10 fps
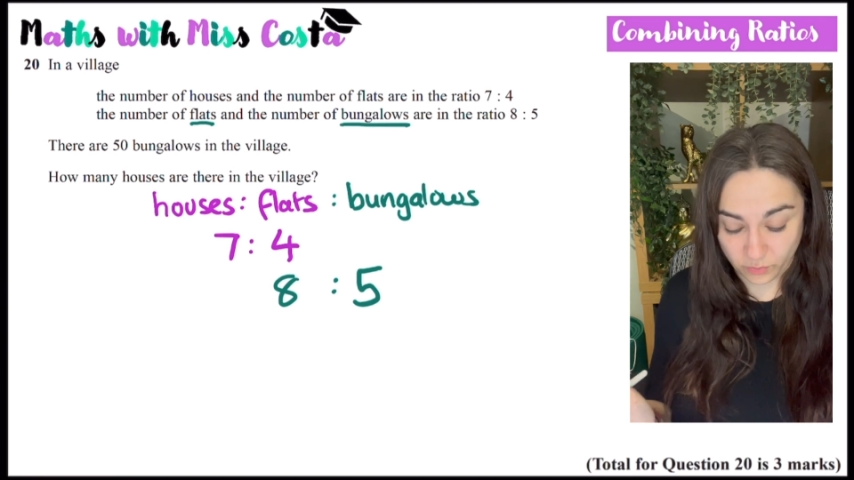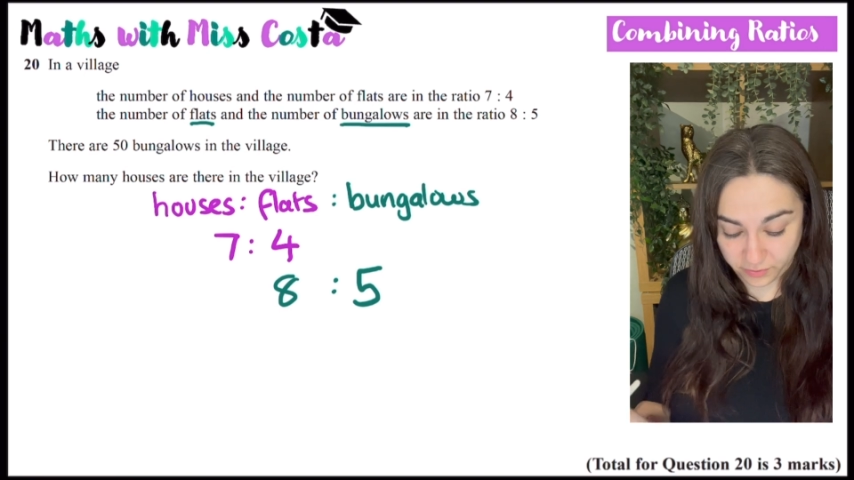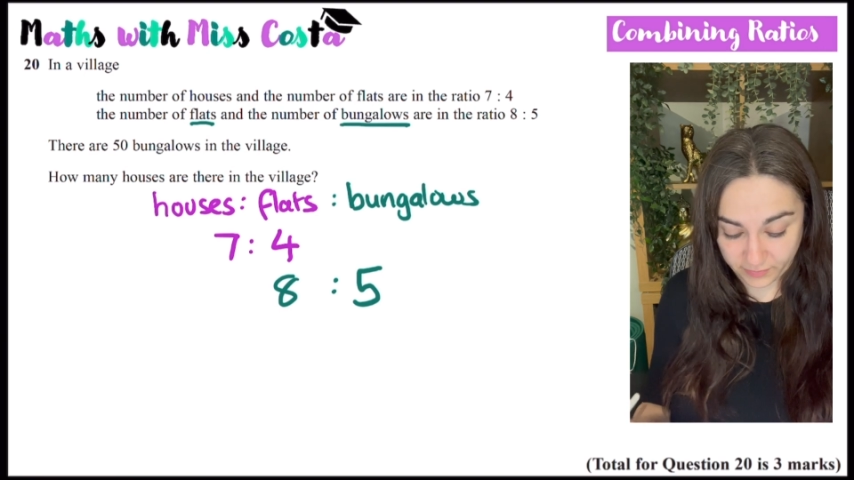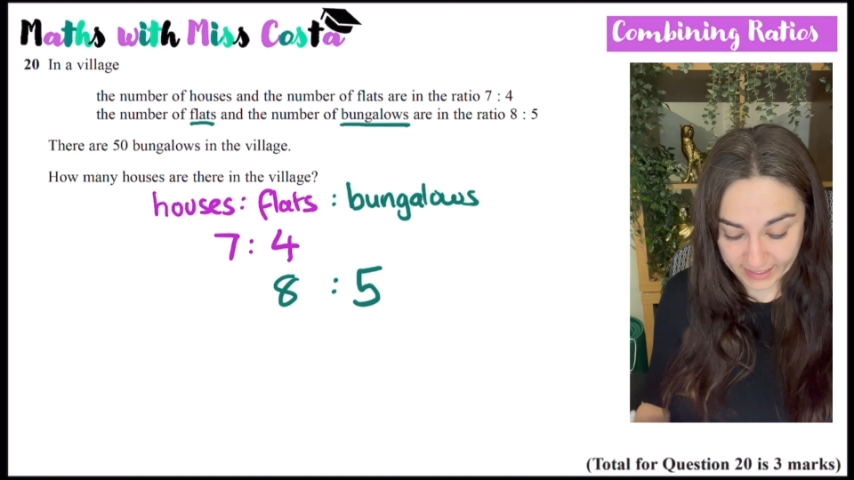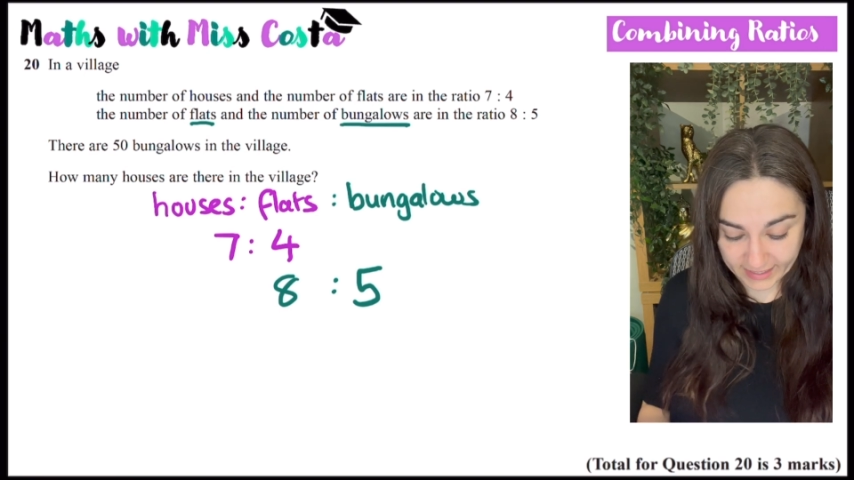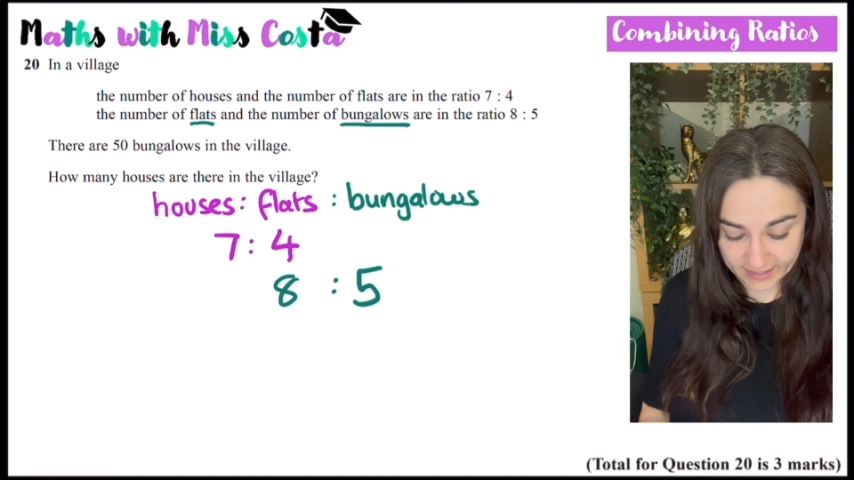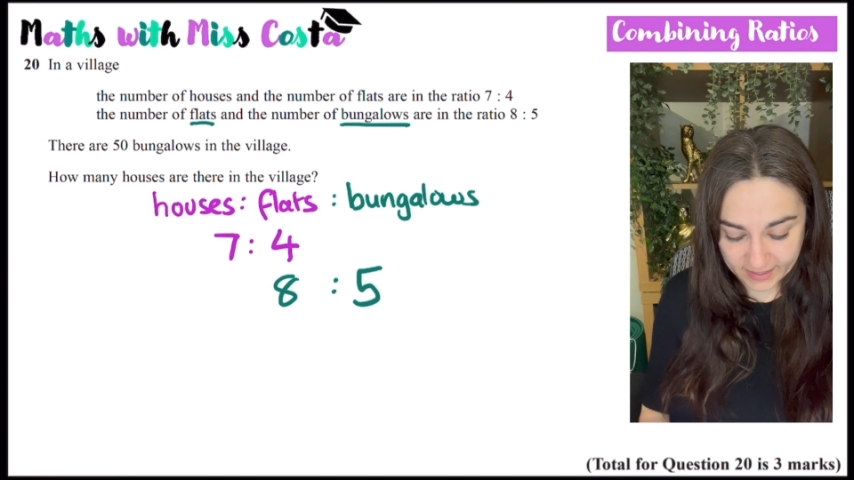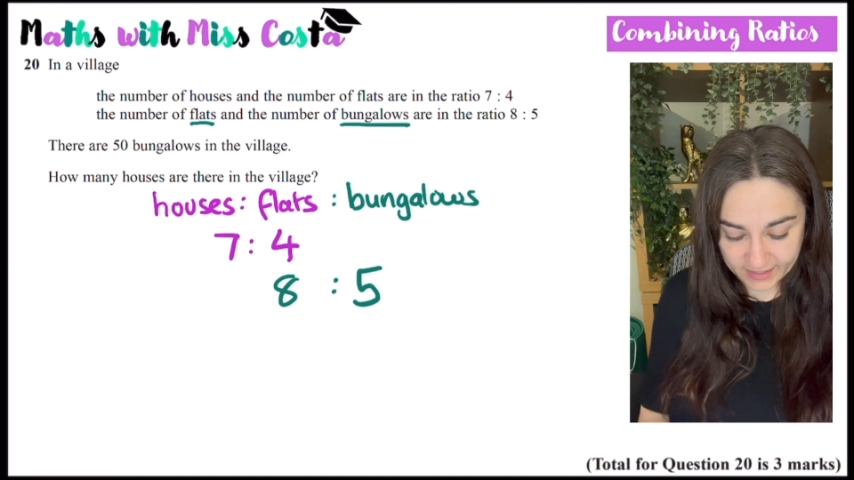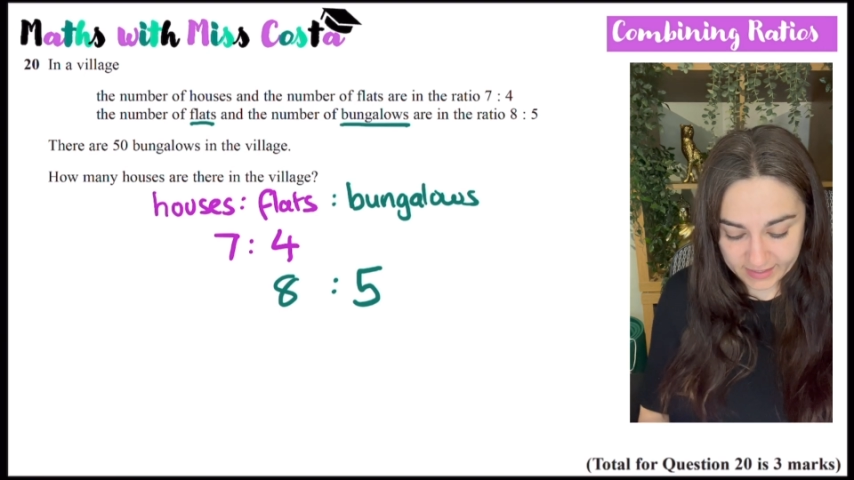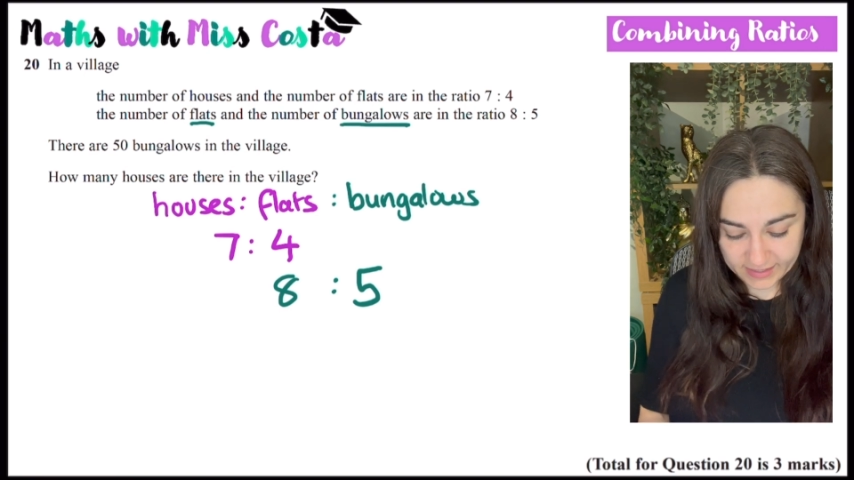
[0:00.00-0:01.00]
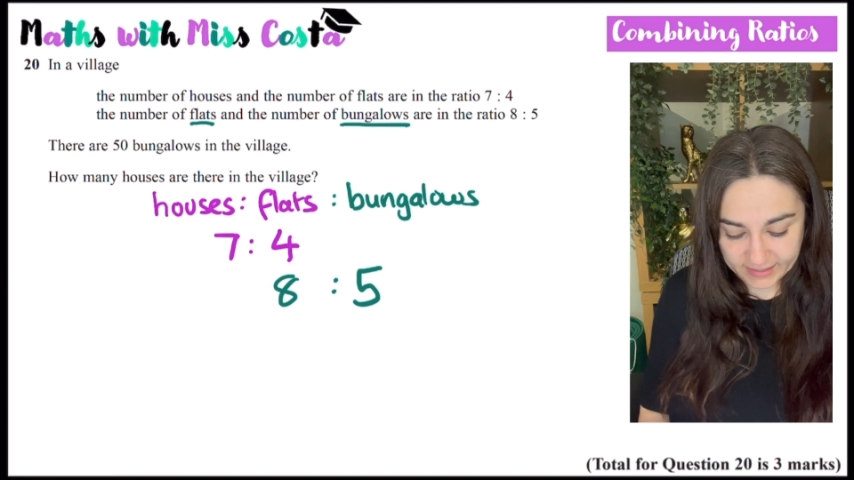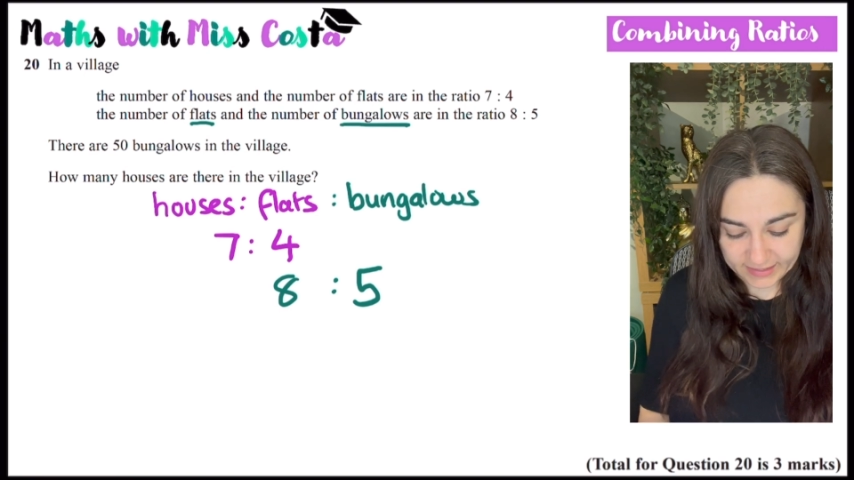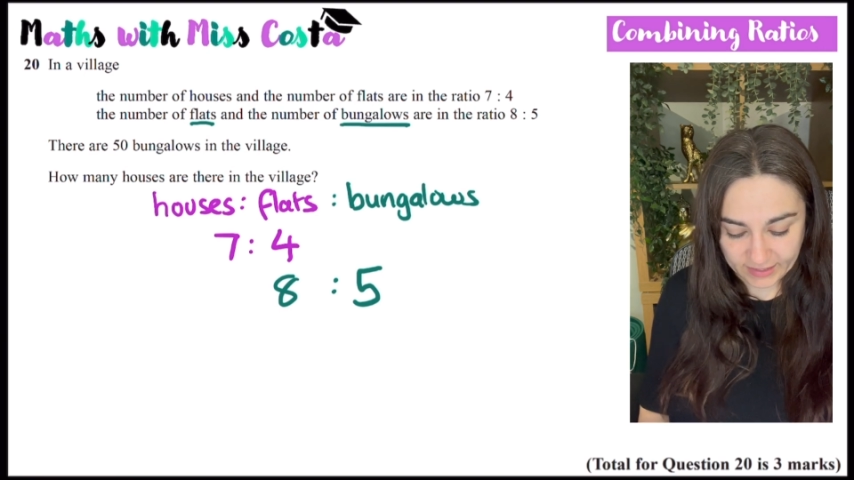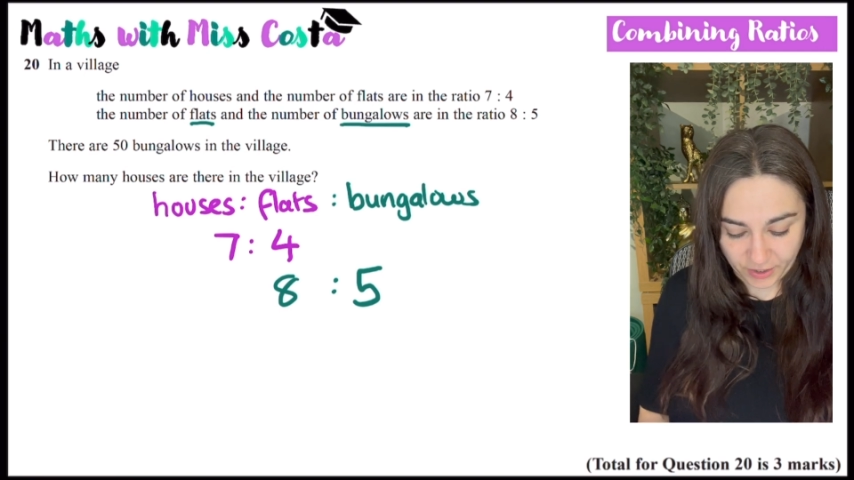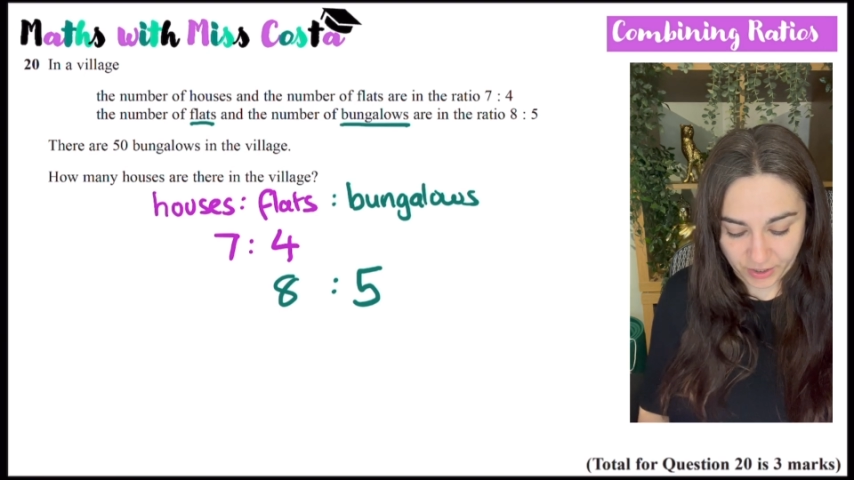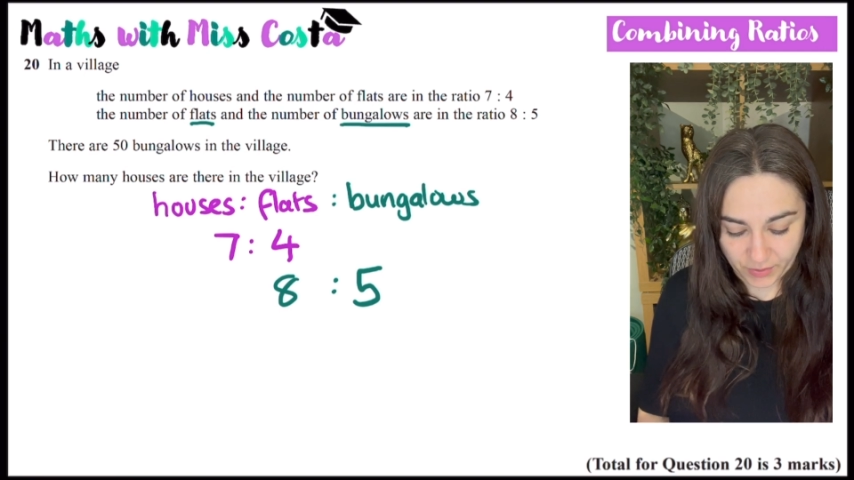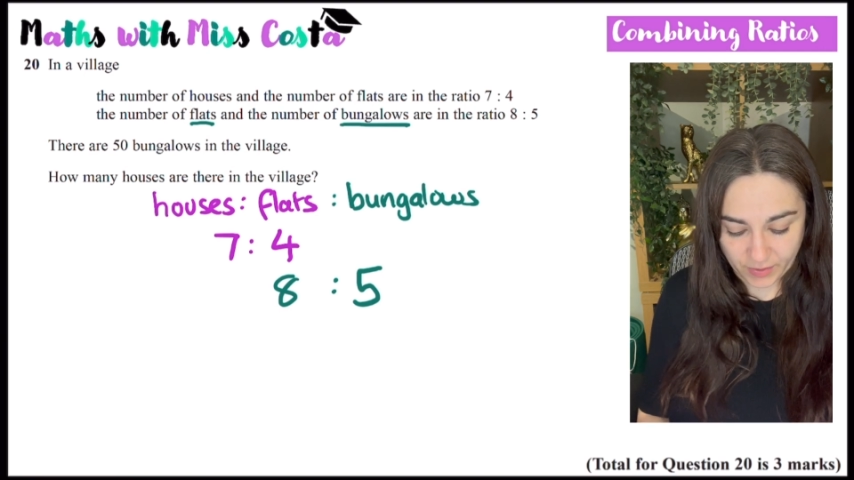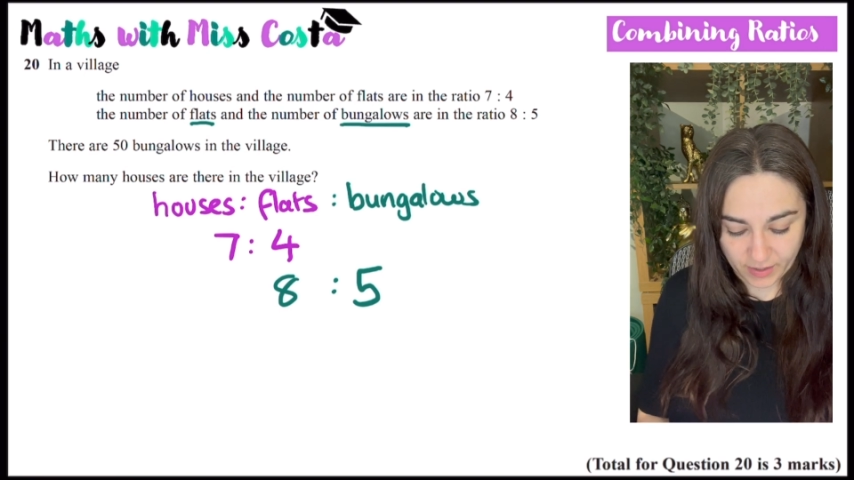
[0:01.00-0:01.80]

3. So